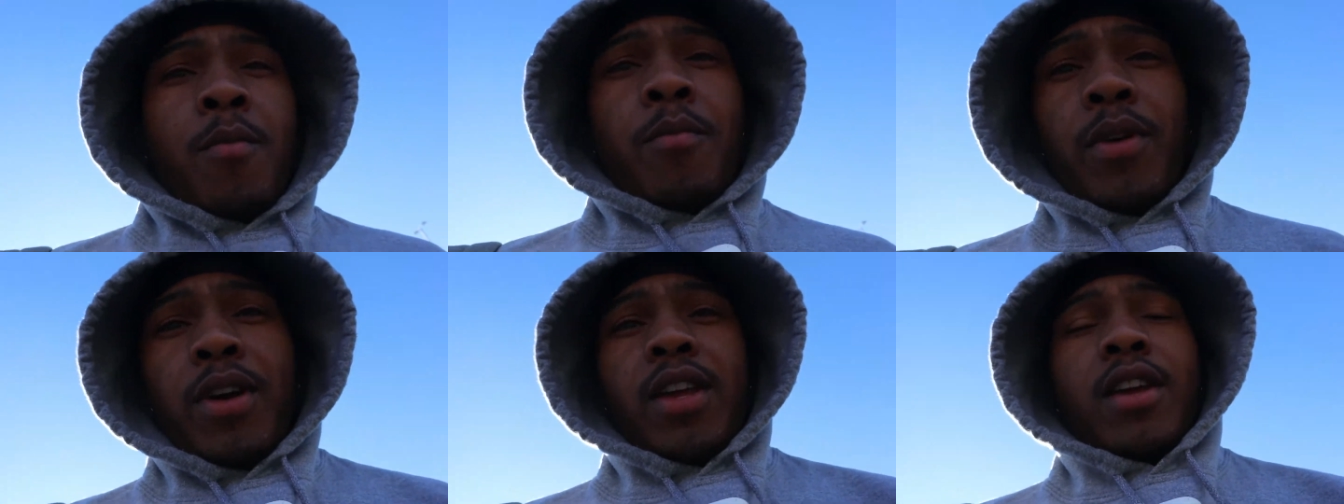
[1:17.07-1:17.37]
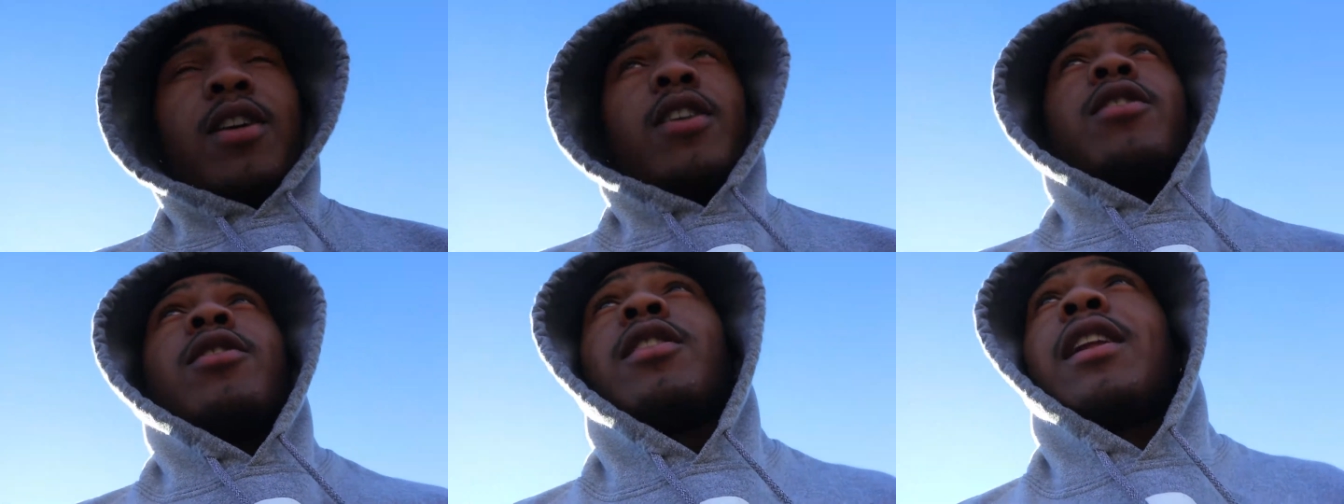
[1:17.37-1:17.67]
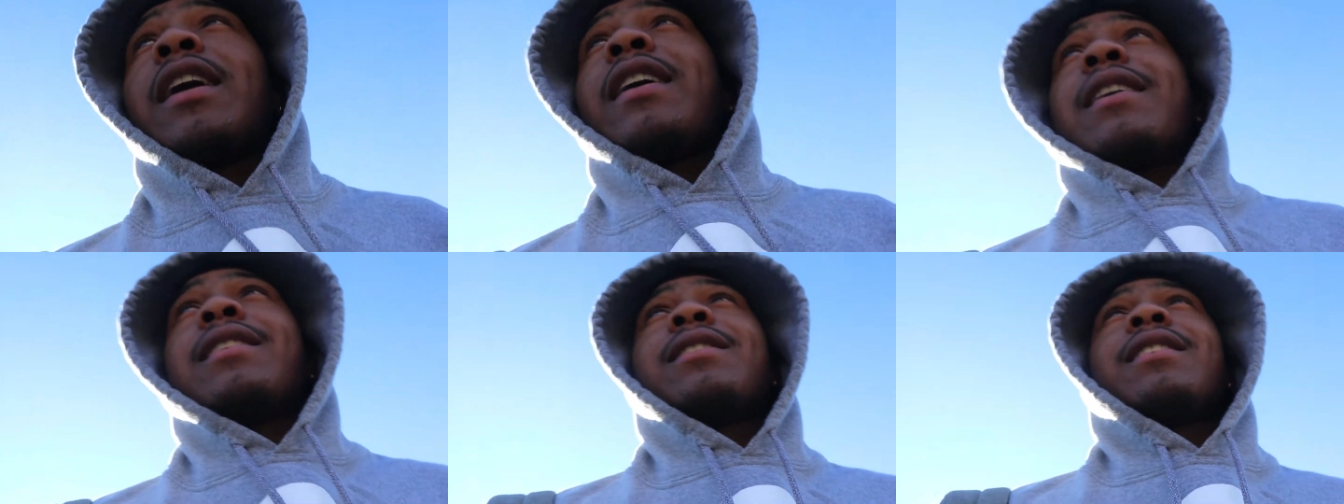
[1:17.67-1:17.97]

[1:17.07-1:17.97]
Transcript: But yo, like I